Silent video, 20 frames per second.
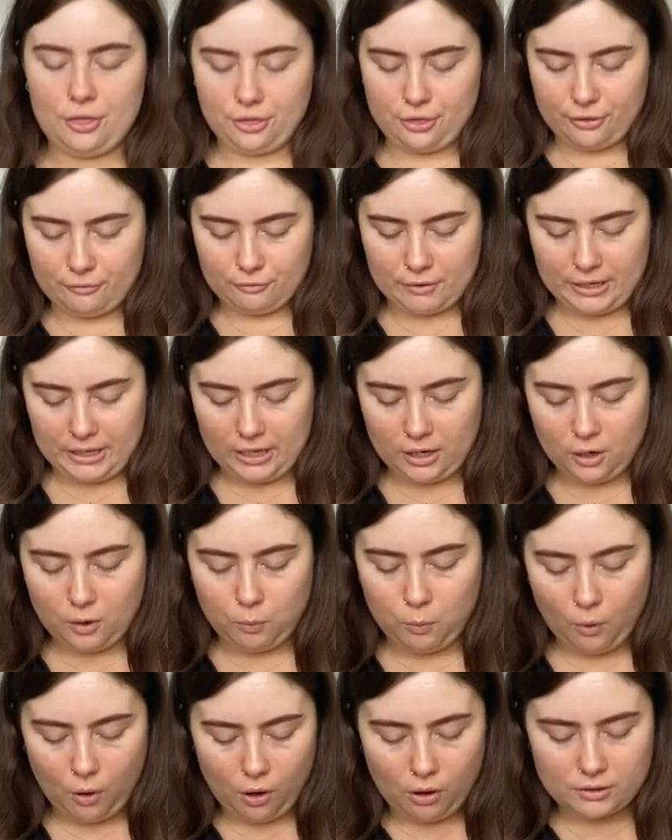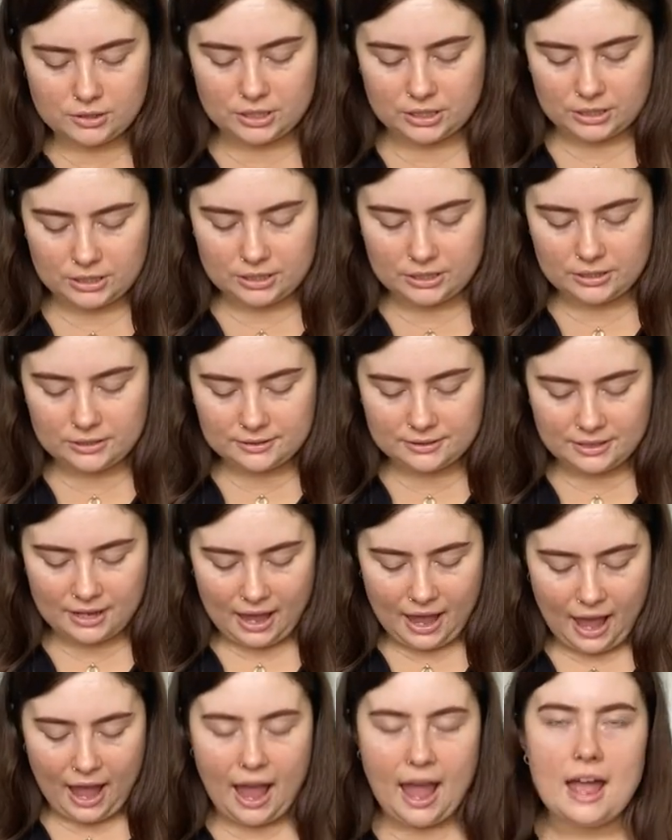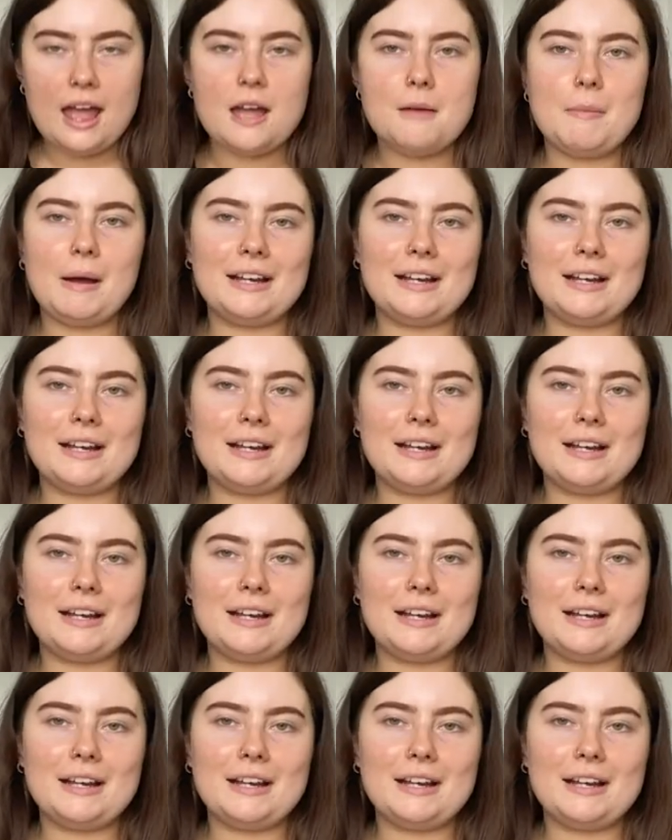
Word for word: three quarters um,